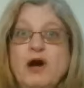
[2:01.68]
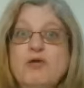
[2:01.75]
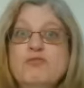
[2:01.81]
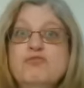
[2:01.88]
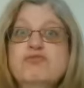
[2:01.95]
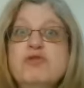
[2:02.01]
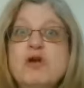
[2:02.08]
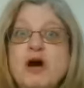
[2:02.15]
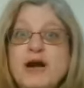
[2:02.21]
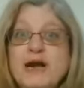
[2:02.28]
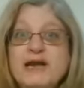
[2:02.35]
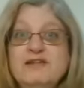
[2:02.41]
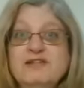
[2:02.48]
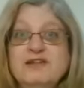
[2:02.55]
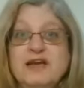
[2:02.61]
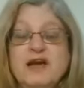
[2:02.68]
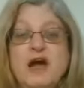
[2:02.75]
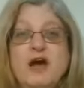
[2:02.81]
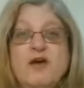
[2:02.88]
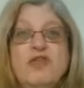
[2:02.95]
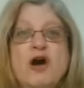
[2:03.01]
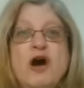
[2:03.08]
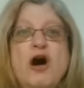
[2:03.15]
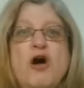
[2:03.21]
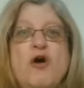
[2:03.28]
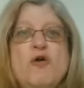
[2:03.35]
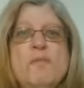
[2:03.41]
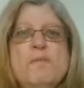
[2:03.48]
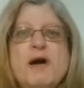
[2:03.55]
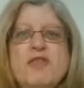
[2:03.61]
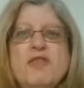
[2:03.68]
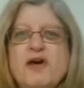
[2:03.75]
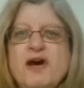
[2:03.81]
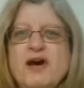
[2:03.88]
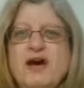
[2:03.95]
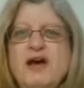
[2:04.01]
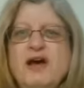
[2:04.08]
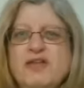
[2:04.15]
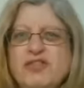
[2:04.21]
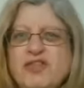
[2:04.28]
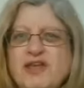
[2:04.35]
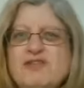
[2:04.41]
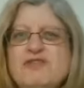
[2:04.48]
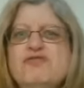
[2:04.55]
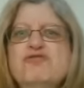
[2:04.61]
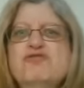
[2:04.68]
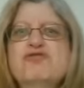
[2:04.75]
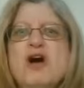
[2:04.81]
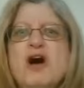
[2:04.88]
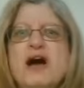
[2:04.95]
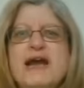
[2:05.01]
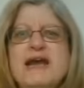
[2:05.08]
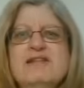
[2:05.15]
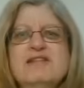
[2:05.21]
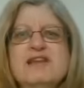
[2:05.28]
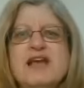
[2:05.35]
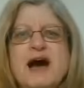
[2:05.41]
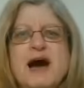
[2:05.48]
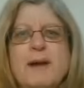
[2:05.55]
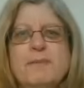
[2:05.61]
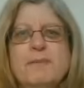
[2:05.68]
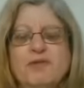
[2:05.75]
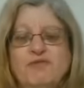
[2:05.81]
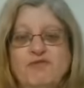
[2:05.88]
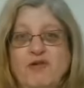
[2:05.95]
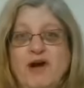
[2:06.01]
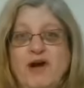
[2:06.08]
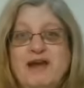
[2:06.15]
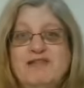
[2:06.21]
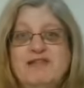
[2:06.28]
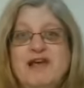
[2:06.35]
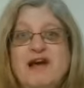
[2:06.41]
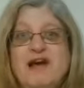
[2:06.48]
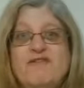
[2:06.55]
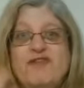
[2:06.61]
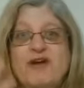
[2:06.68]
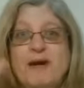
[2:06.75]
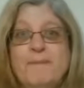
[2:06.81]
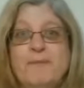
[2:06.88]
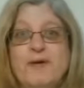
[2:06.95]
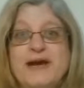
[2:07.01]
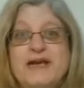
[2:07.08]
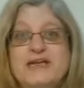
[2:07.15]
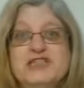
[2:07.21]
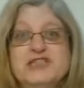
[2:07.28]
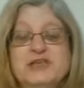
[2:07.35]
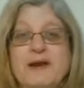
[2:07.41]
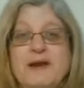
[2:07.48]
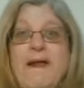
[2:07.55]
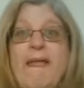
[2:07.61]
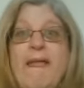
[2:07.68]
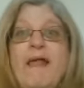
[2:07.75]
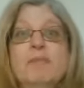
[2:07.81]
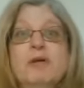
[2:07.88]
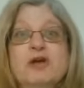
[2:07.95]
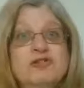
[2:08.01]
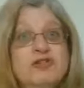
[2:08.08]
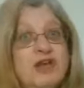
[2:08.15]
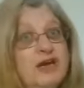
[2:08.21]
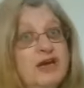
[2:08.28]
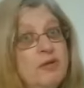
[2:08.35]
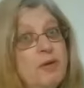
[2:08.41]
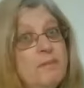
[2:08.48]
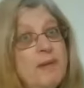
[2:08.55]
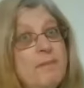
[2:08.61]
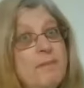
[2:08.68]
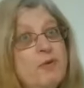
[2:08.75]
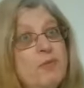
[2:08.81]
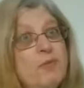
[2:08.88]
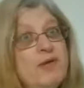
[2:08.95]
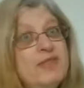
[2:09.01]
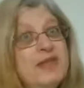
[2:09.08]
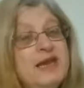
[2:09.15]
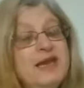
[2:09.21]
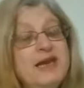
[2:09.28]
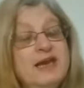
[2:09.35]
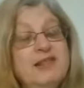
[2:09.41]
are rising. The whole Mother Earth is rising up, rising her vibration. Because can you remember when